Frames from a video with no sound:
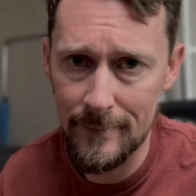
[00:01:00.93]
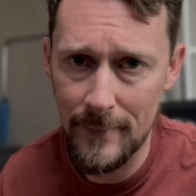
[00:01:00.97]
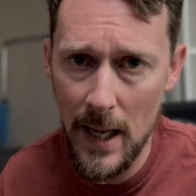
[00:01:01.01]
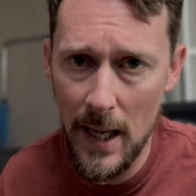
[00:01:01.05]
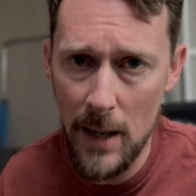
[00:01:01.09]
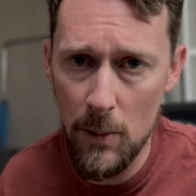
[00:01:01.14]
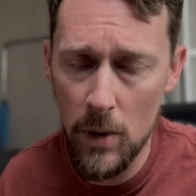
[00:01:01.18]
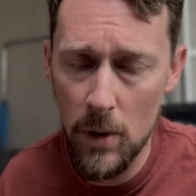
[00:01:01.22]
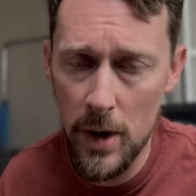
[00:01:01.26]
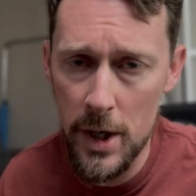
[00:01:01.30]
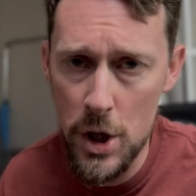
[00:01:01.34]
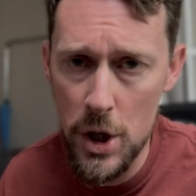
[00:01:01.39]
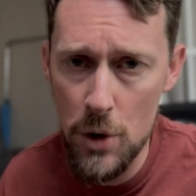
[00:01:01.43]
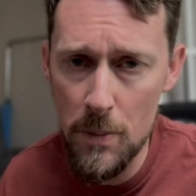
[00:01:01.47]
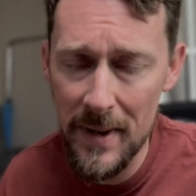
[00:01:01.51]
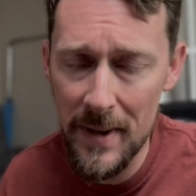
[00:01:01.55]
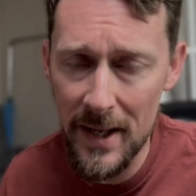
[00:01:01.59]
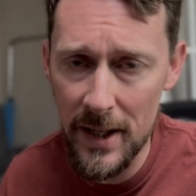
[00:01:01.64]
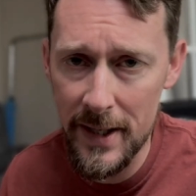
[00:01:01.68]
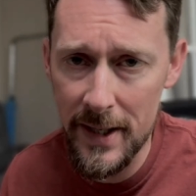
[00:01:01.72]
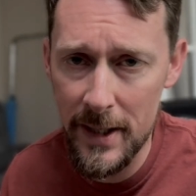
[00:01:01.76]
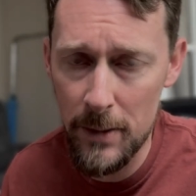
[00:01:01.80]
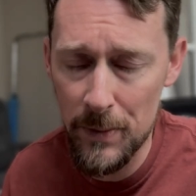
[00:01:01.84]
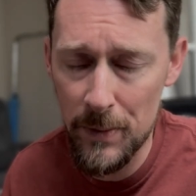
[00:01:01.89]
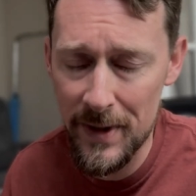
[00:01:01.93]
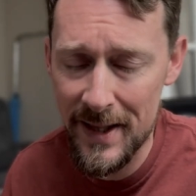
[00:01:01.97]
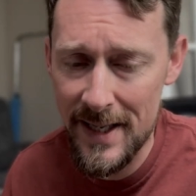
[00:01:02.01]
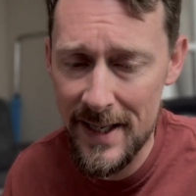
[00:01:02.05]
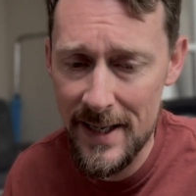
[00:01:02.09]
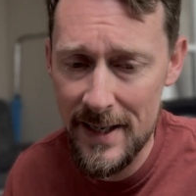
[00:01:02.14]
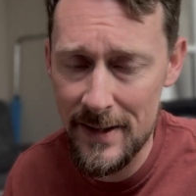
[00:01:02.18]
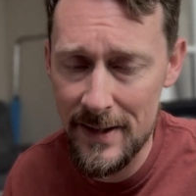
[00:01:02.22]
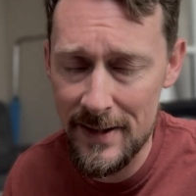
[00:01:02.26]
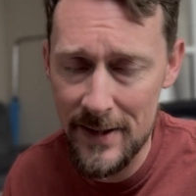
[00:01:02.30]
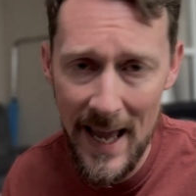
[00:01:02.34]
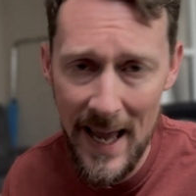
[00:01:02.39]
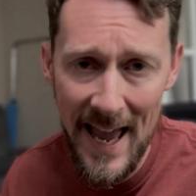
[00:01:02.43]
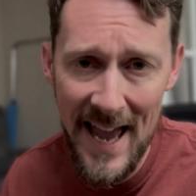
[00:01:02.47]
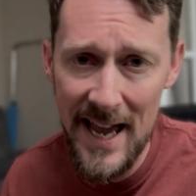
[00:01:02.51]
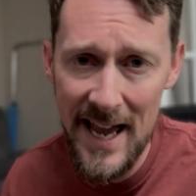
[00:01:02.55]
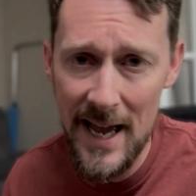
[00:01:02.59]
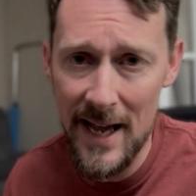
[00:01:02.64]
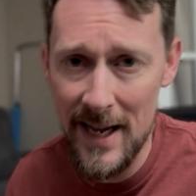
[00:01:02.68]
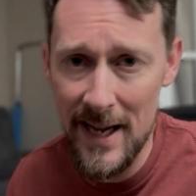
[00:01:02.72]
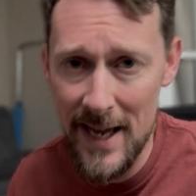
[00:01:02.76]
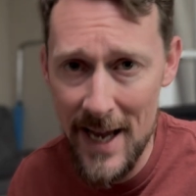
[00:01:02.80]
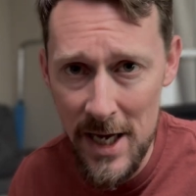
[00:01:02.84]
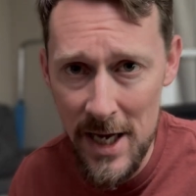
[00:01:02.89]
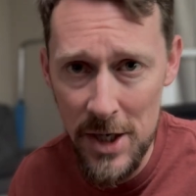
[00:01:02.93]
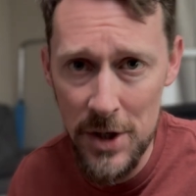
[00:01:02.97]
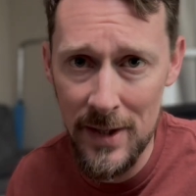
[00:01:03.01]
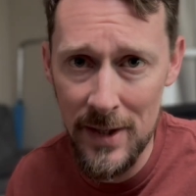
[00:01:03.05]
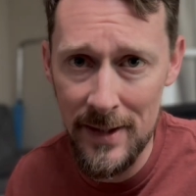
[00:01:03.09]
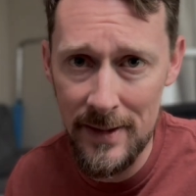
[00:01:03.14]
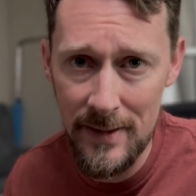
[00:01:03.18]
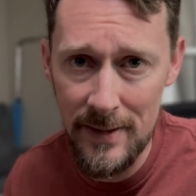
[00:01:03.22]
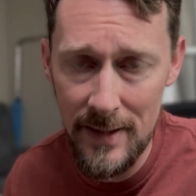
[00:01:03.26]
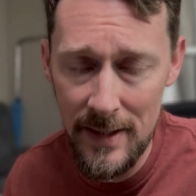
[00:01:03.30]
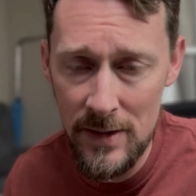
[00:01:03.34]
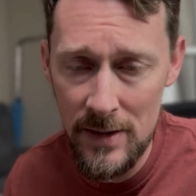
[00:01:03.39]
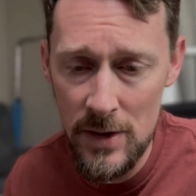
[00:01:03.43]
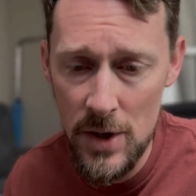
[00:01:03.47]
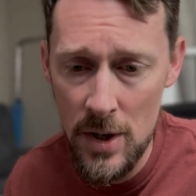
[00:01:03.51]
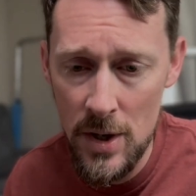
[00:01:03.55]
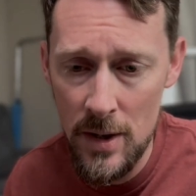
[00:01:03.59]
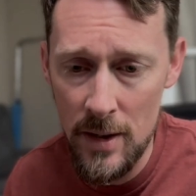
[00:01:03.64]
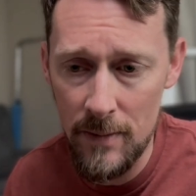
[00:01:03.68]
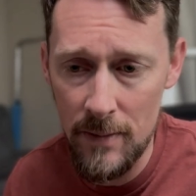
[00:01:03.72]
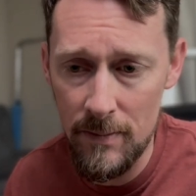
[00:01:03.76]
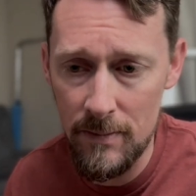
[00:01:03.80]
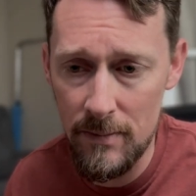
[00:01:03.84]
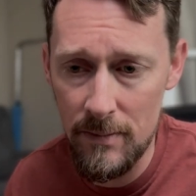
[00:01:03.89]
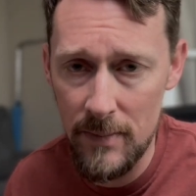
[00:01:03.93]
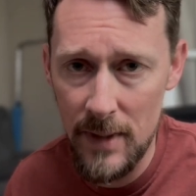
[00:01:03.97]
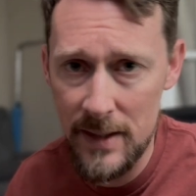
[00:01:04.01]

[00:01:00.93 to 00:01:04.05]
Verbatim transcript: Hey, what are you building with these A I agents this year?